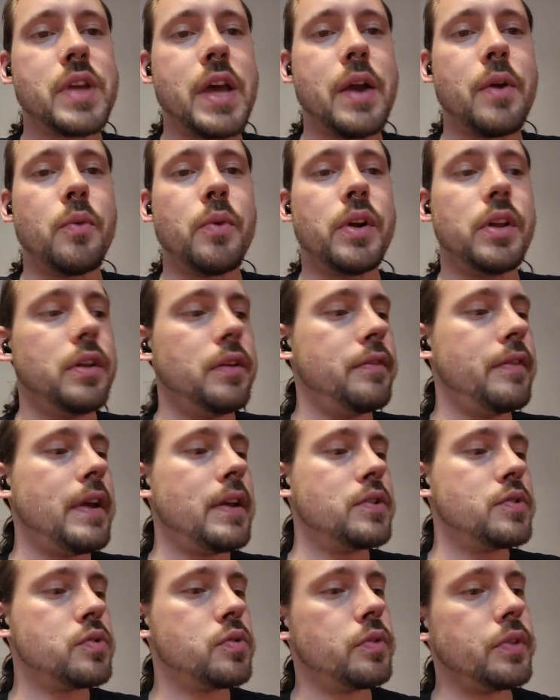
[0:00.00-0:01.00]
I will
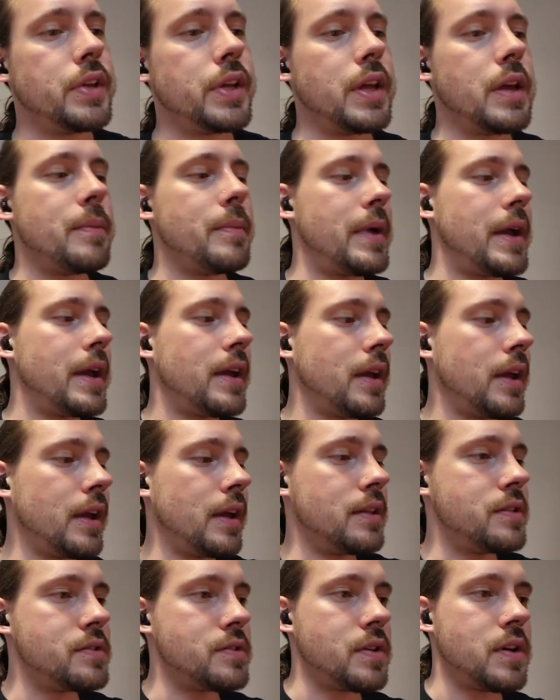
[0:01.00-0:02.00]
eventually get my
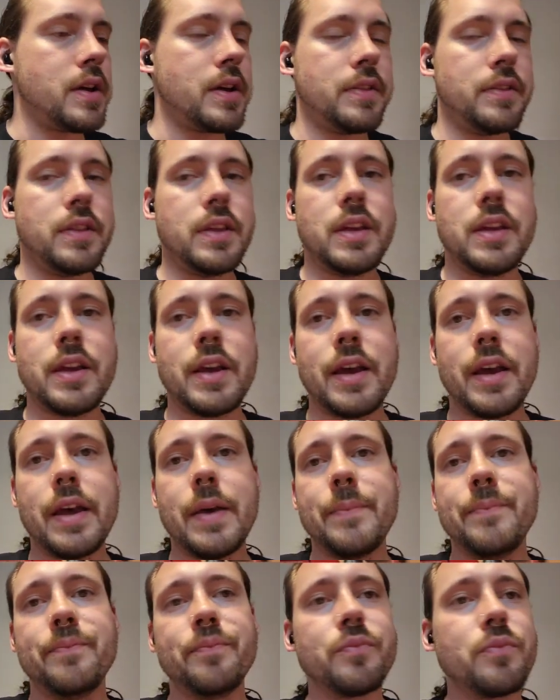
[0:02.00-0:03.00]
hands on
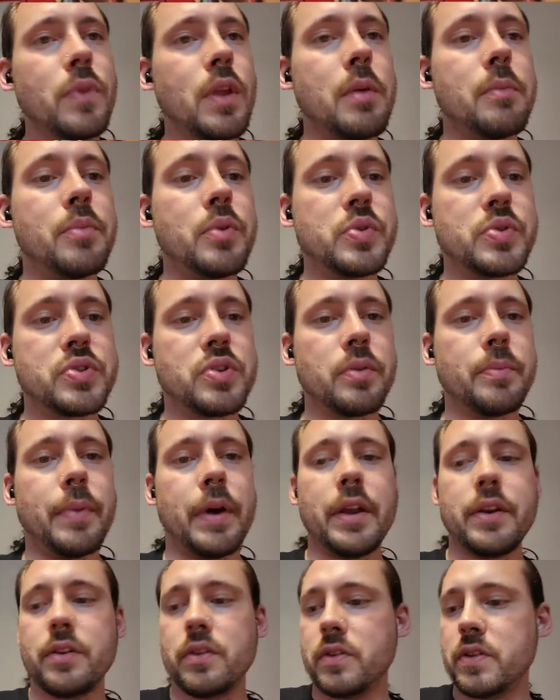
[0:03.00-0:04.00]
the booster
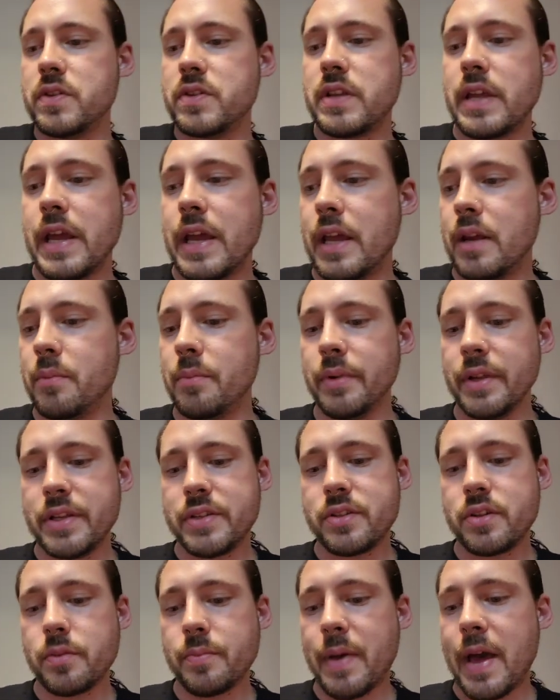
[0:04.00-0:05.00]
bundles and
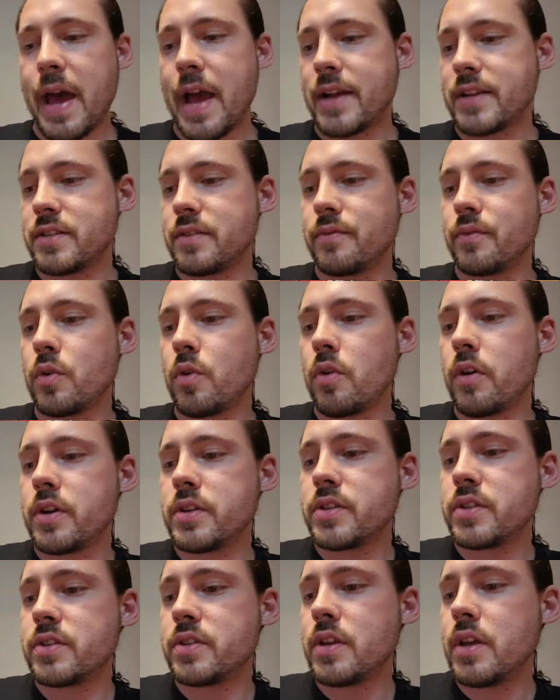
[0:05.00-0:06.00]
blister packs, of
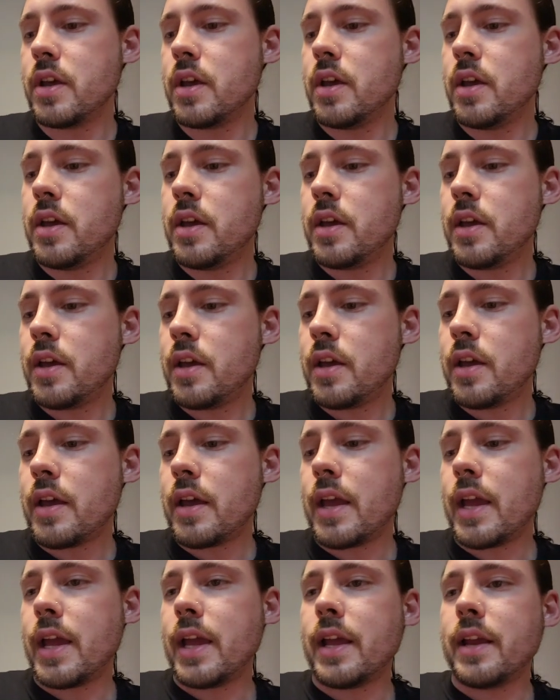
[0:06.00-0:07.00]
course,
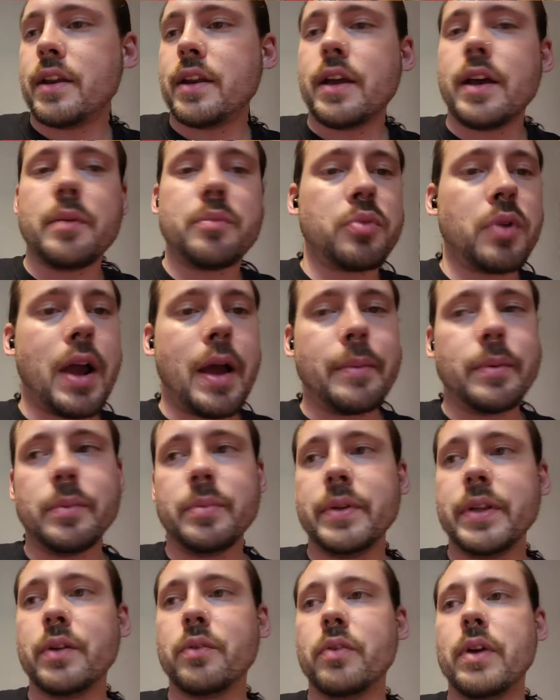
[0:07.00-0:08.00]
and
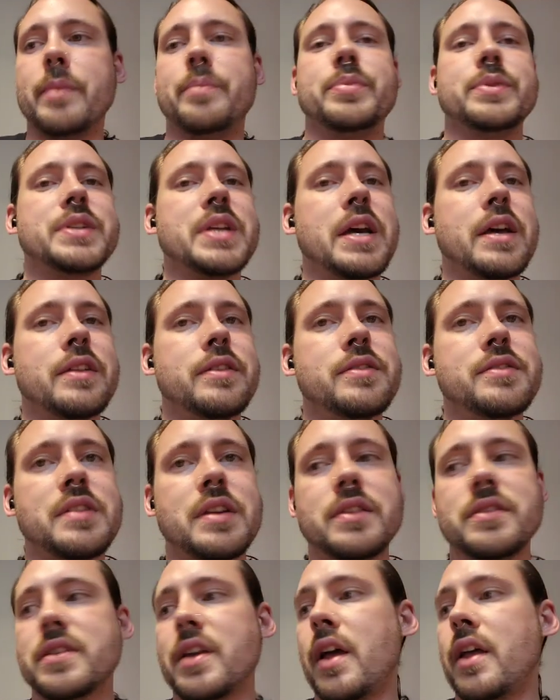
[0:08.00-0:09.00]
probably rip tons
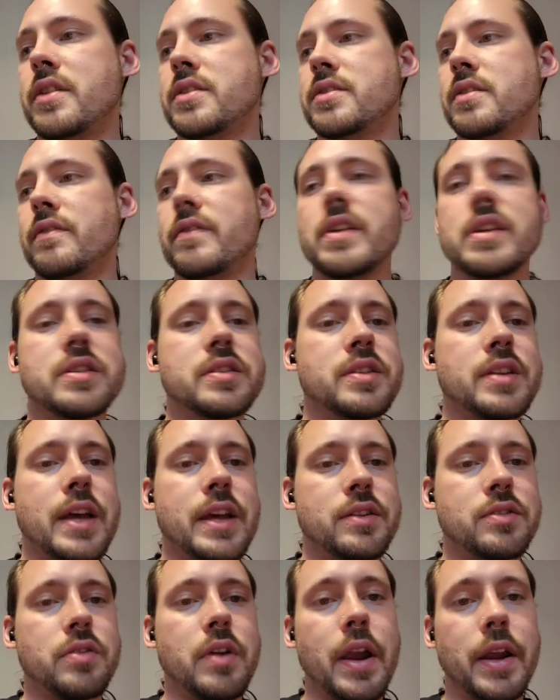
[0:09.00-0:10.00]
and tons of this
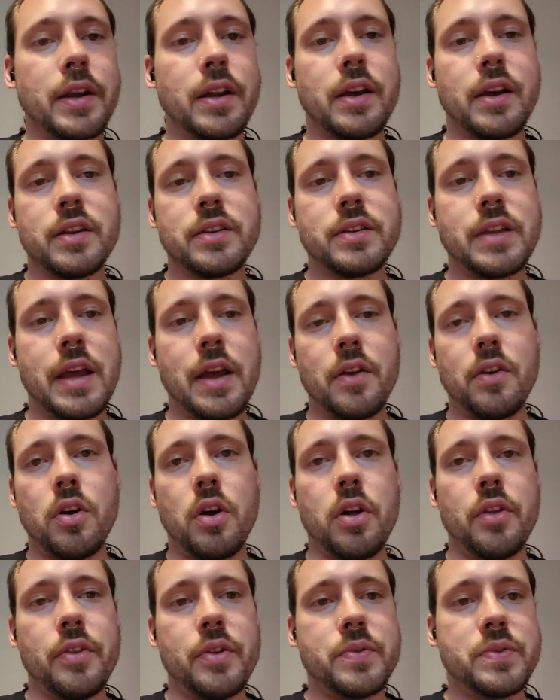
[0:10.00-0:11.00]
set trying to hunt down
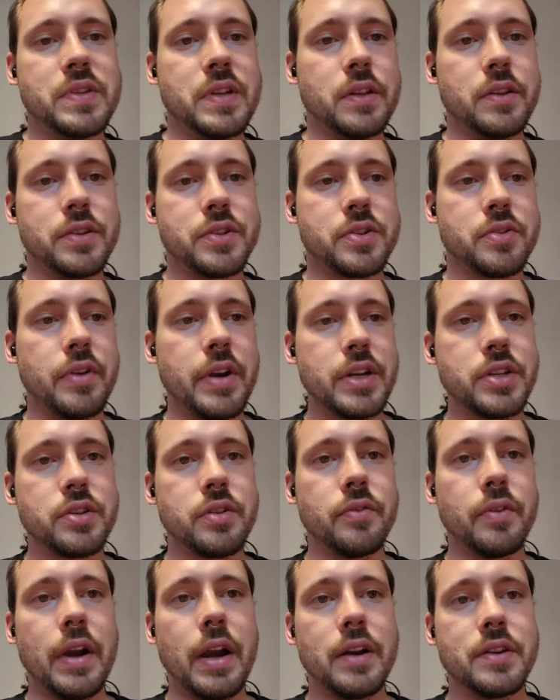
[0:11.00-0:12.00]
all those
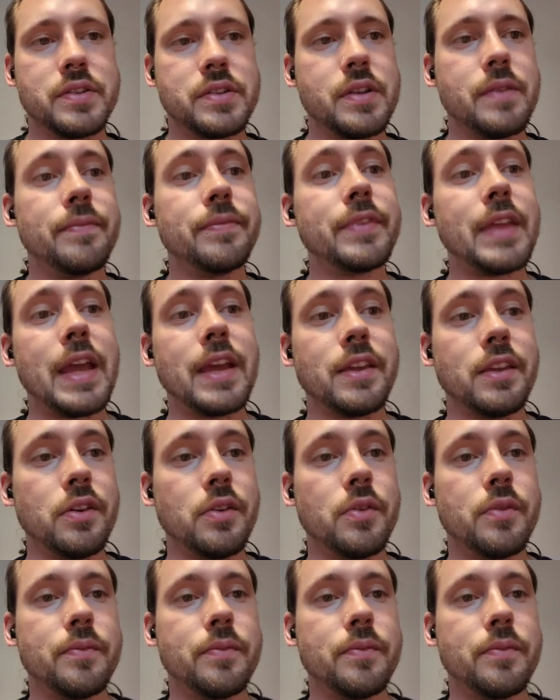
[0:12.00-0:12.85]
illustration rares. Thank you.